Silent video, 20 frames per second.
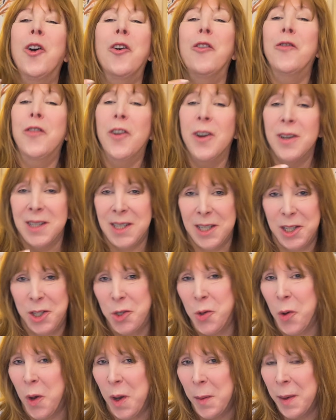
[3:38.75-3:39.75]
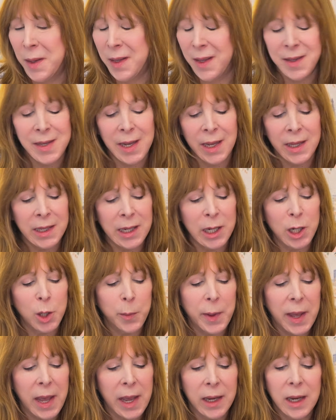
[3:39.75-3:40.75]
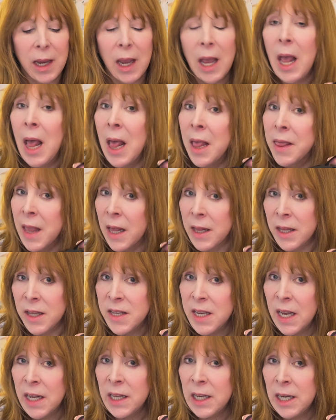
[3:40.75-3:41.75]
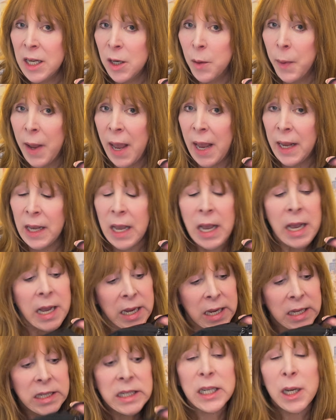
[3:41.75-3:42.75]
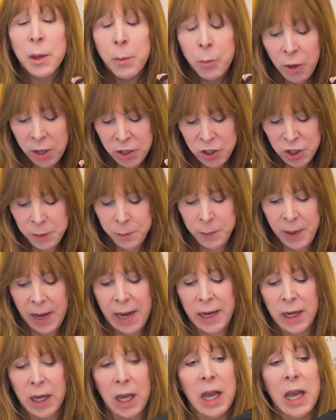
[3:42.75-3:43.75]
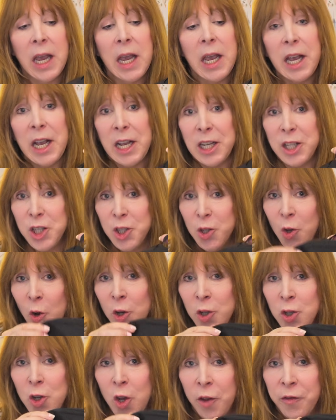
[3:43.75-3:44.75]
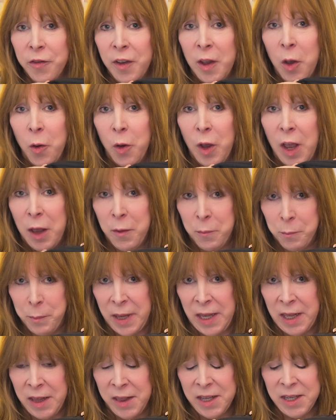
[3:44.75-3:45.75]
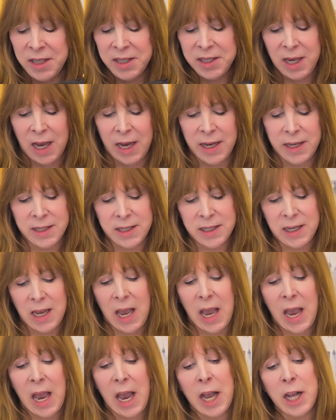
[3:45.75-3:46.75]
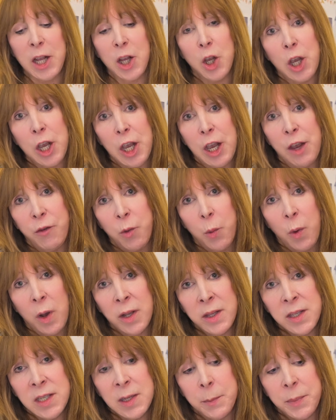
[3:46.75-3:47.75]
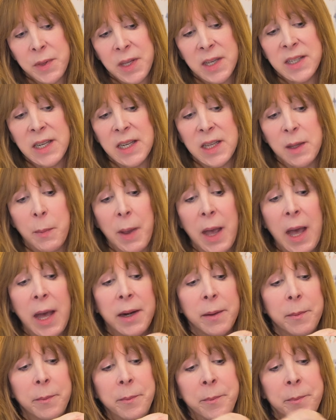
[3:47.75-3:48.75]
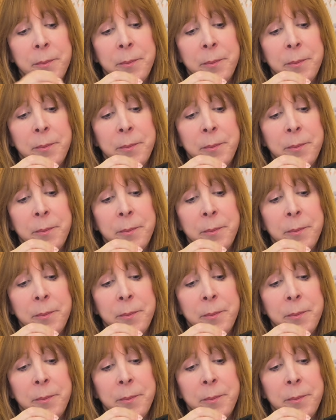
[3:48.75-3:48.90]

First, let's talk about the 10-liter bag. Now, the 10-liter bag is a compression bag. It starts off being this size. And if you unzip this at the bottom,